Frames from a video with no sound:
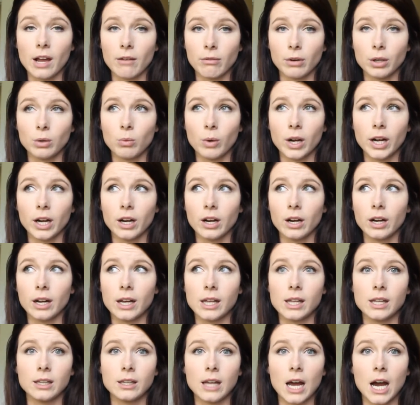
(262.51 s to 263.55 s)
everywhere
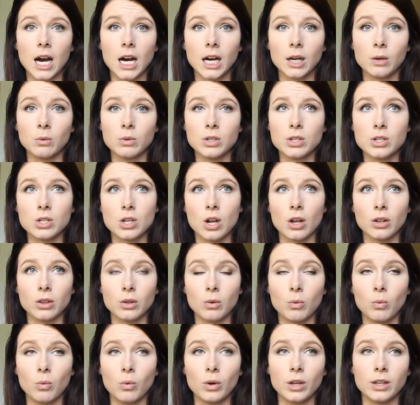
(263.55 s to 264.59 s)
and I was not
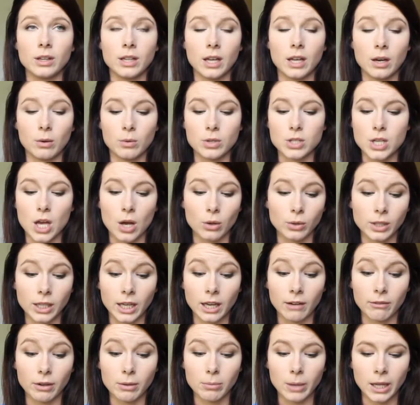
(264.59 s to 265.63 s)
the one that was
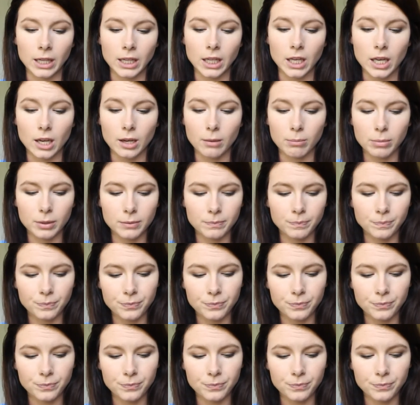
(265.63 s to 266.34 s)
holding everybody up.